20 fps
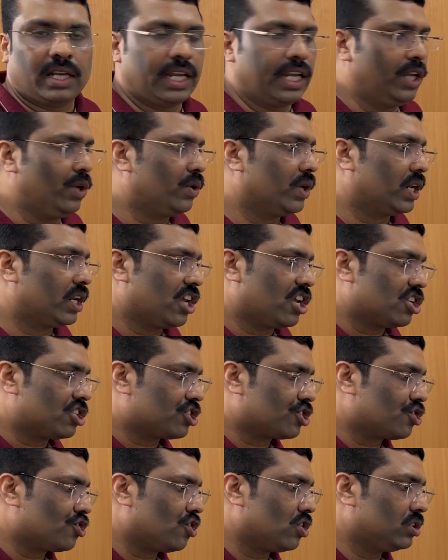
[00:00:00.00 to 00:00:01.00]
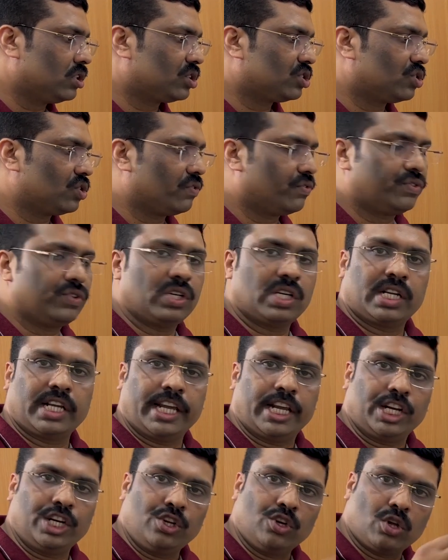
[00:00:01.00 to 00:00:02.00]
You can install the software
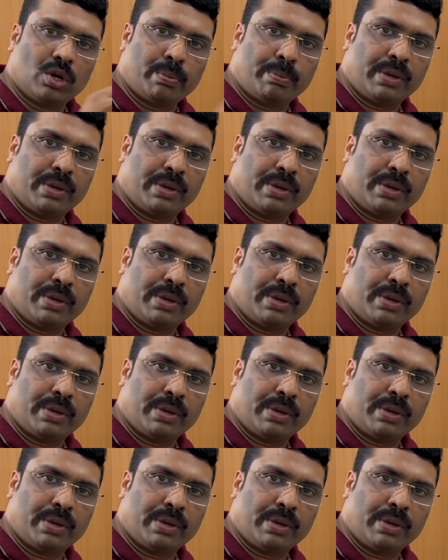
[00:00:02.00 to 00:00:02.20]
in your